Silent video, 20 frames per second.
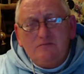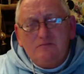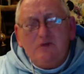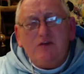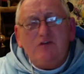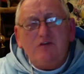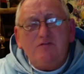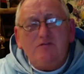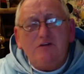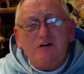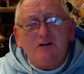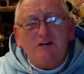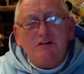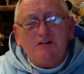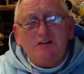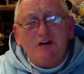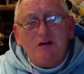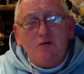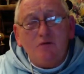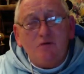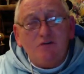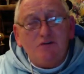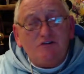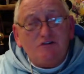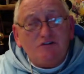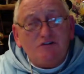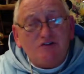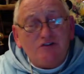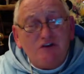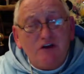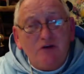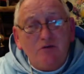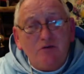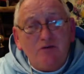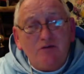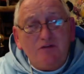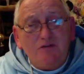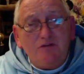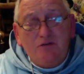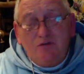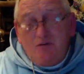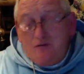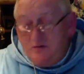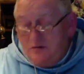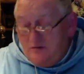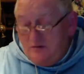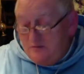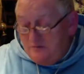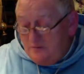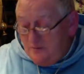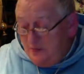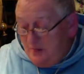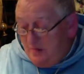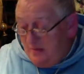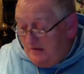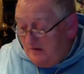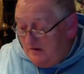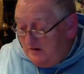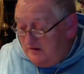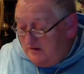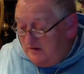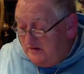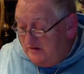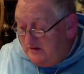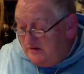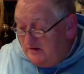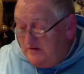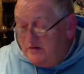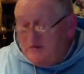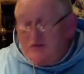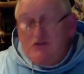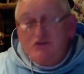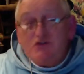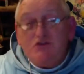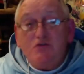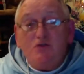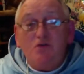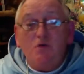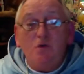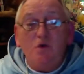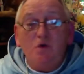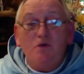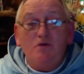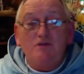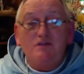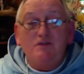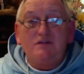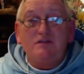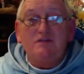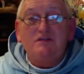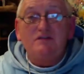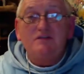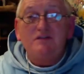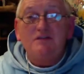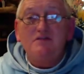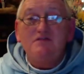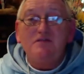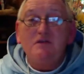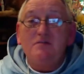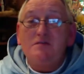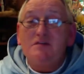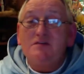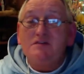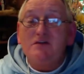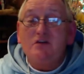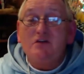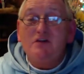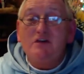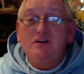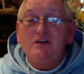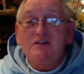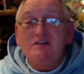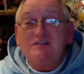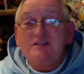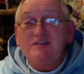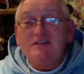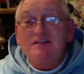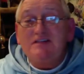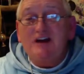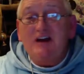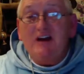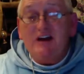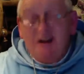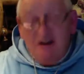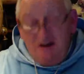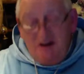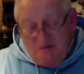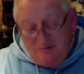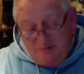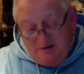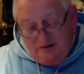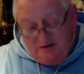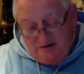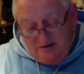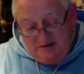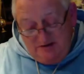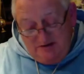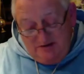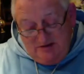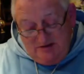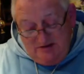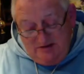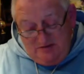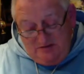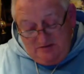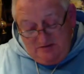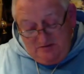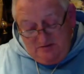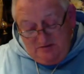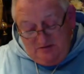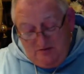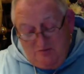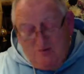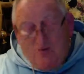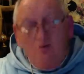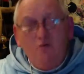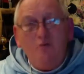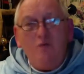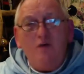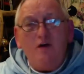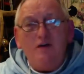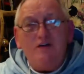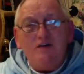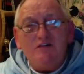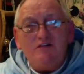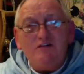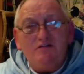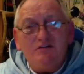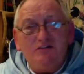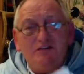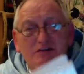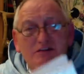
But first, I want to share with you two quotes from His Holiness the Dalai Lama from a wonderful